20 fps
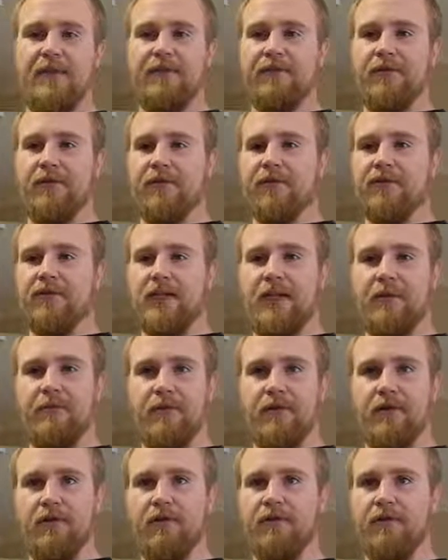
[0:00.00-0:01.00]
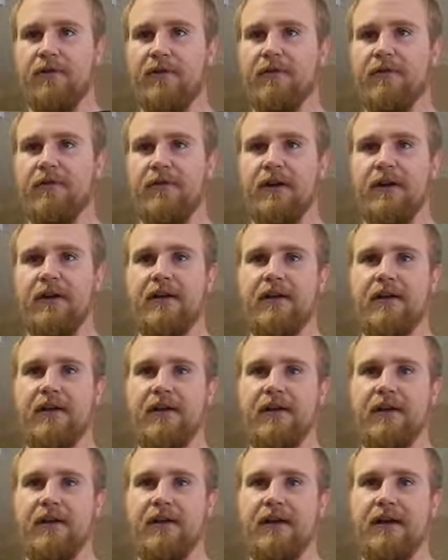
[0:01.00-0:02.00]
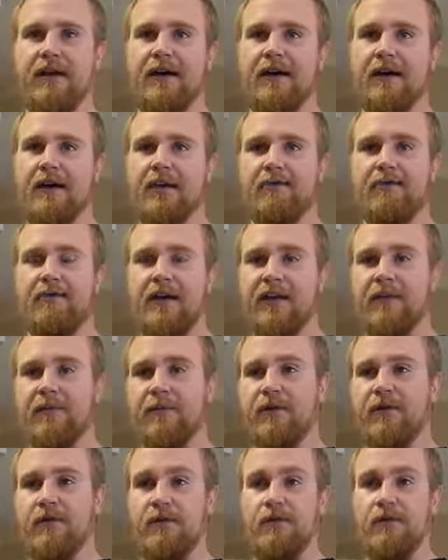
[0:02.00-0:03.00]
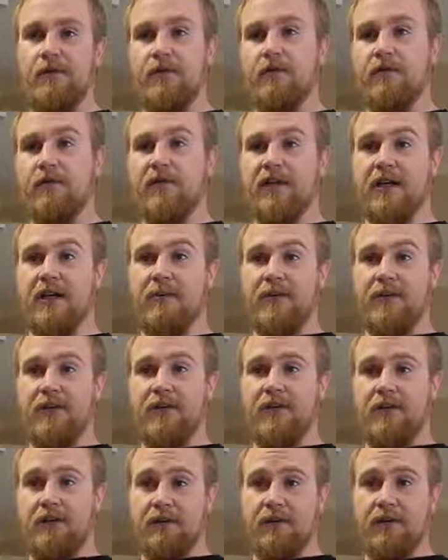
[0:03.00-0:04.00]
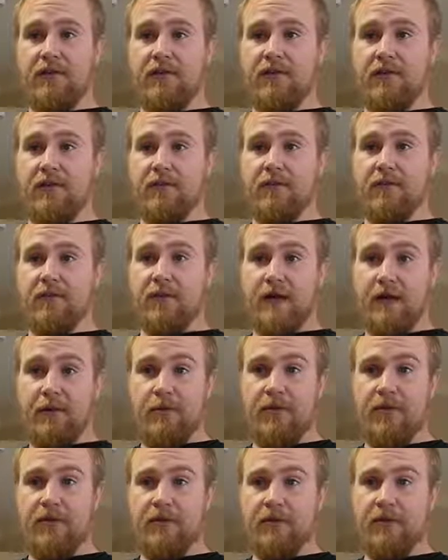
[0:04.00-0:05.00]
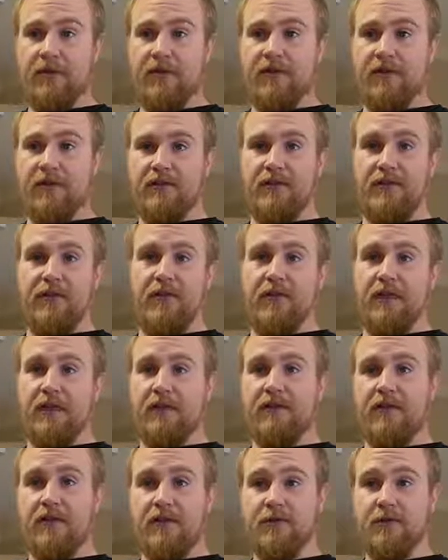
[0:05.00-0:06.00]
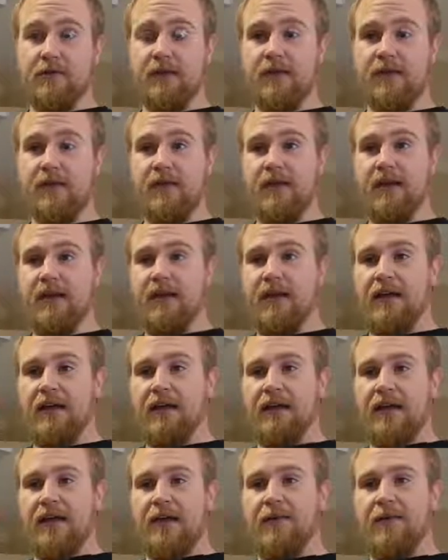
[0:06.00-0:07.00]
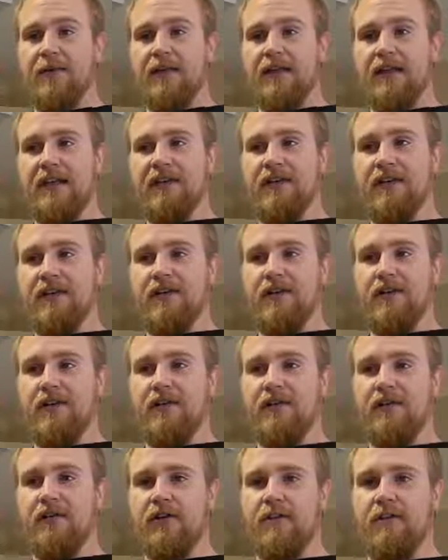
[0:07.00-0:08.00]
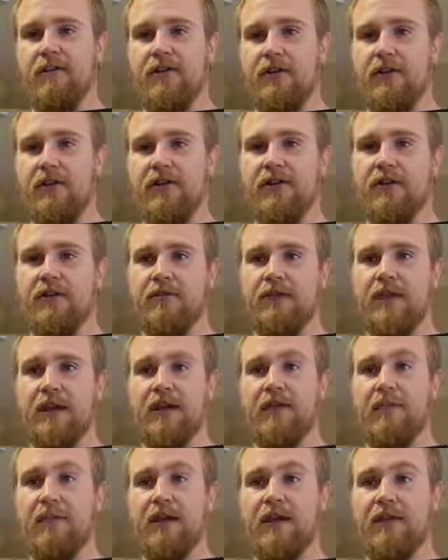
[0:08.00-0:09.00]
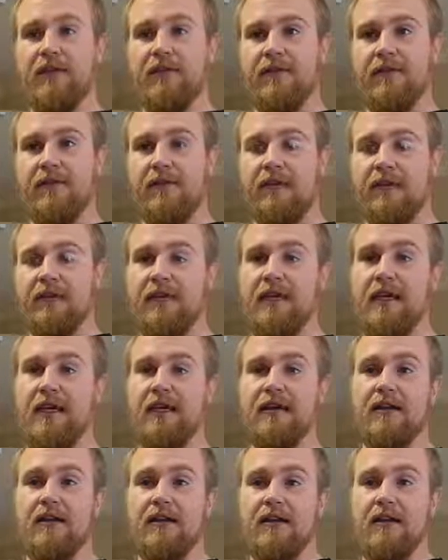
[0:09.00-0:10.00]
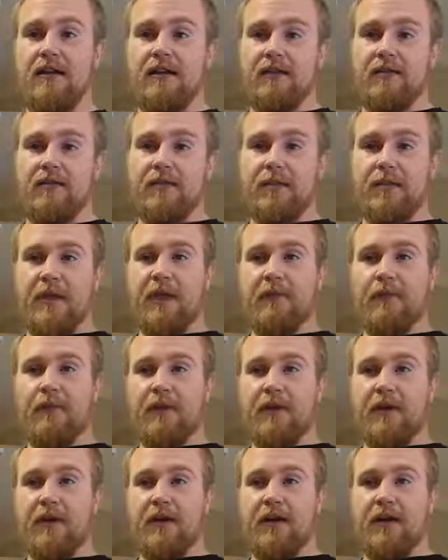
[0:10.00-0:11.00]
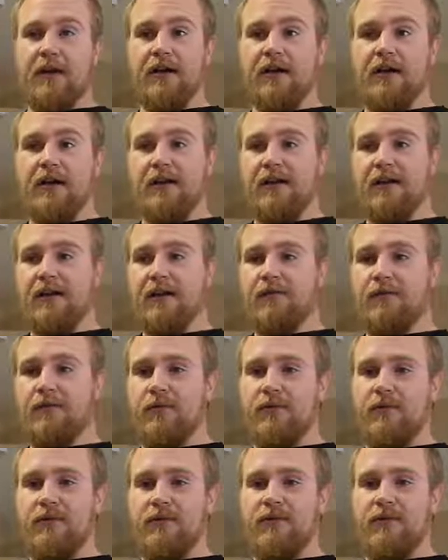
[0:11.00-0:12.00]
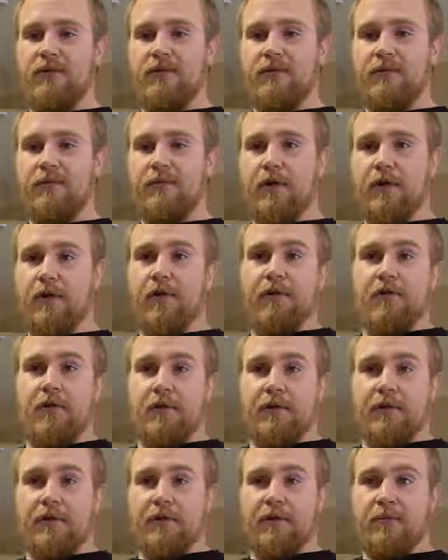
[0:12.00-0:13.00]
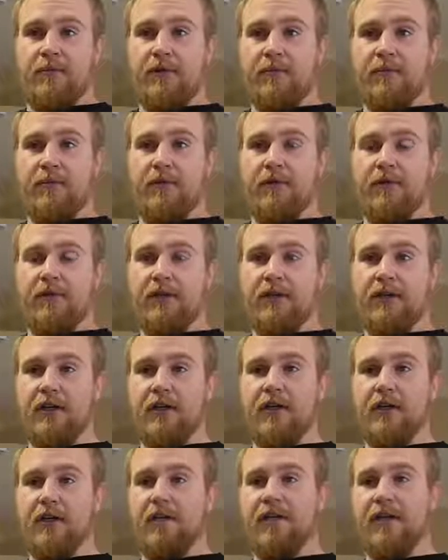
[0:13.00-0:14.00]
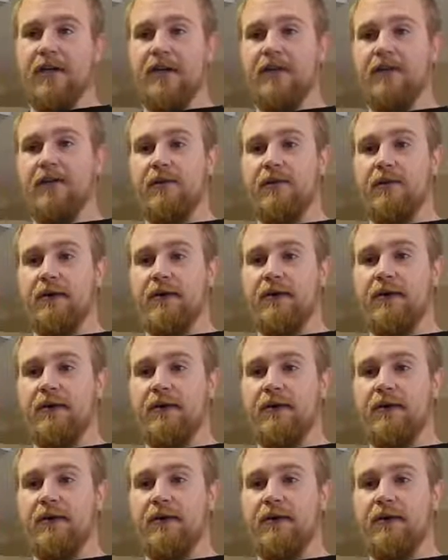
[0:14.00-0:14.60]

different chambers, different investment or brokerage companies that you can start networking with and just getting in touch with. And that's how you're going to start building your database. And then from that point on, it's really just partnering with other people. Finding